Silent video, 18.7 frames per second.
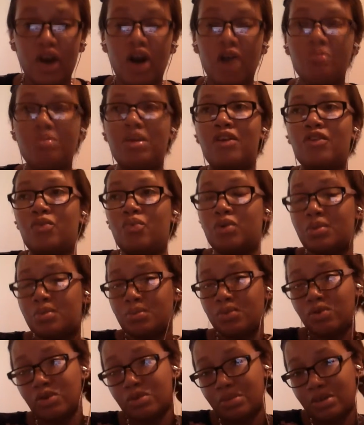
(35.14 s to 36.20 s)
Hope they have one
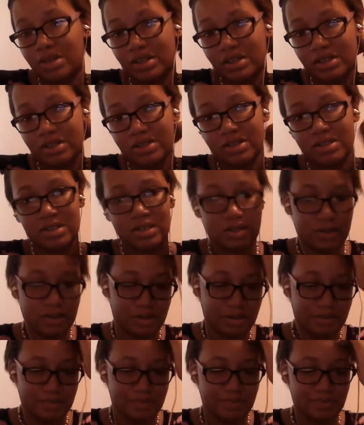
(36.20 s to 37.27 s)
more, because
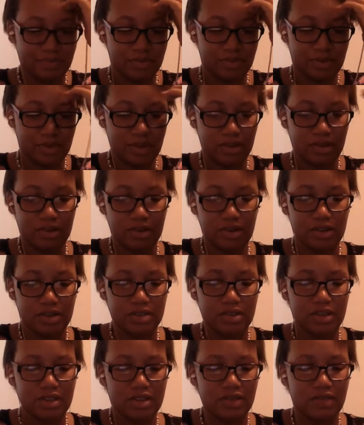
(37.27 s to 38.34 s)
there are
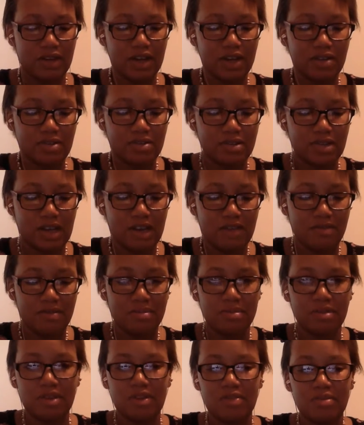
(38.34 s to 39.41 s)
tons of characters they
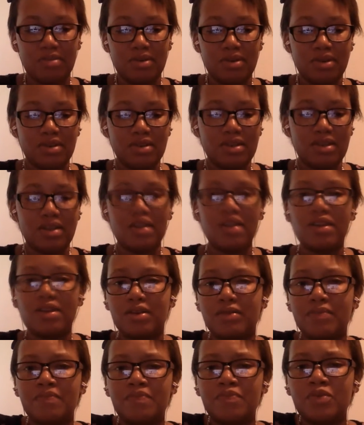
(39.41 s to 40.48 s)
haven't even put in
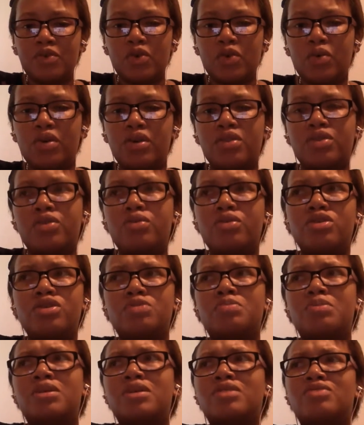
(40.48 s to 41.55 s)
there. One of Thor's
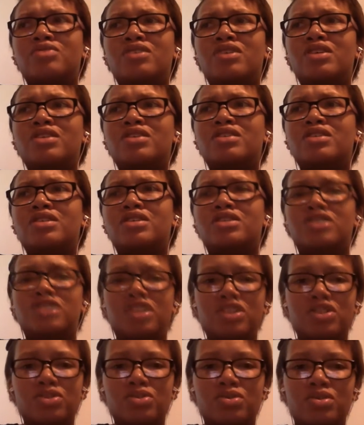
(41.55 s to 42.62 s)
biggest villains,
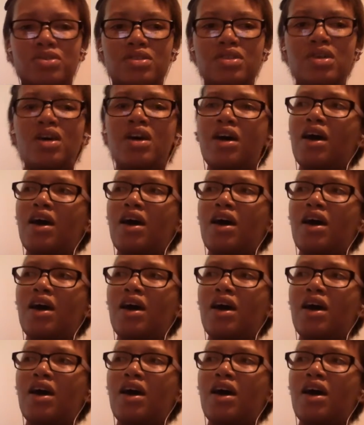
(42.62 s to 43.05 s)
Enchantress.